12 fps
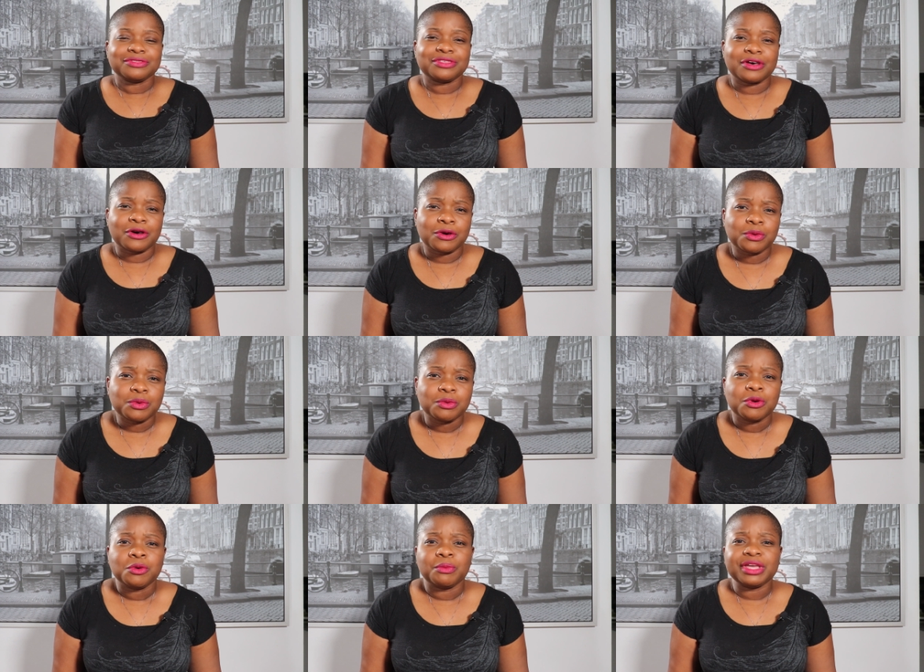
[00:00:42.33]
Though,
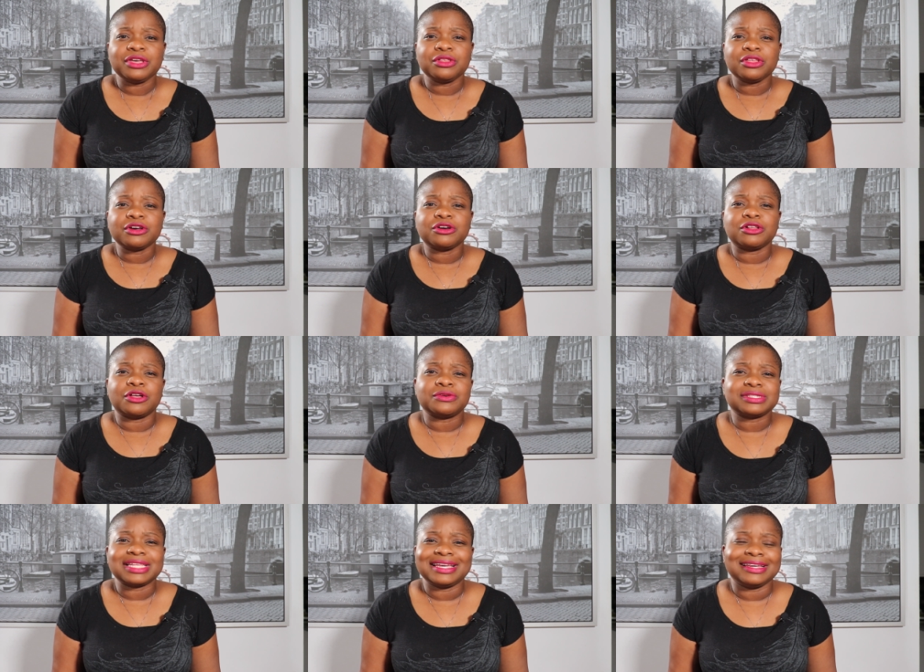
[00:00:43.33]
when you look
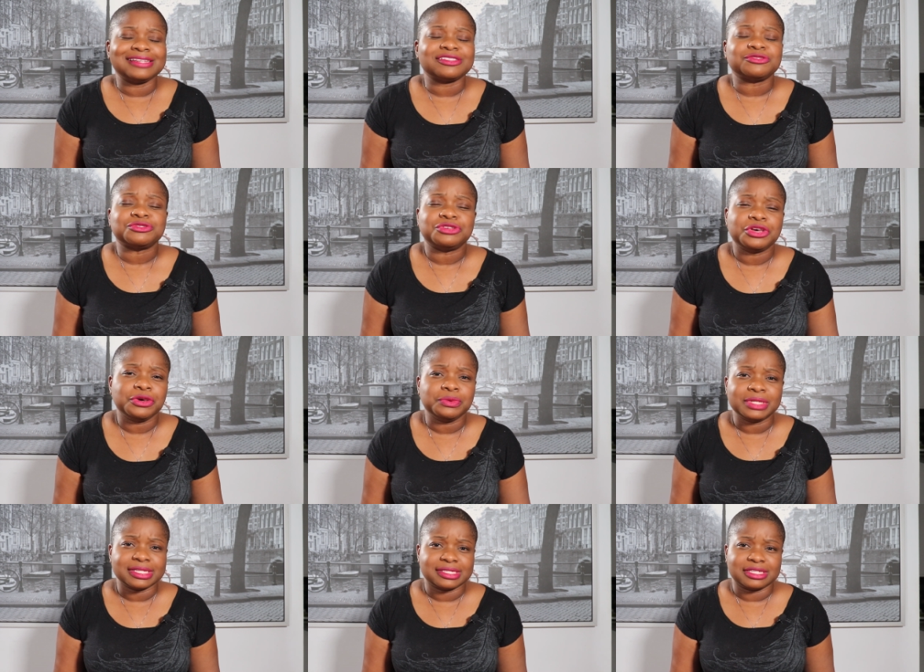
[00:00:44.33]
closely, it isn't
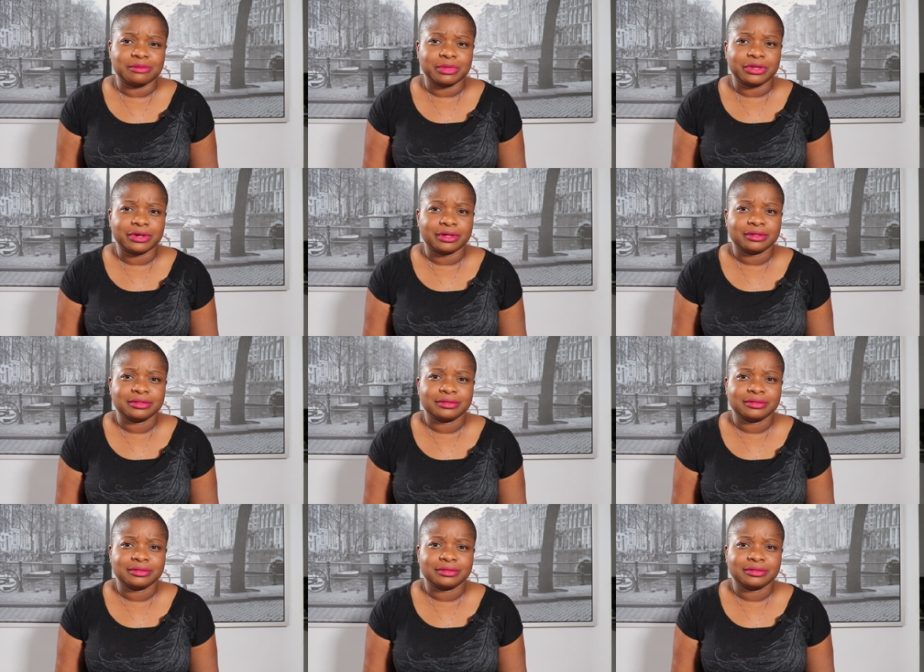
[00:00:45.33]
too dissimilar.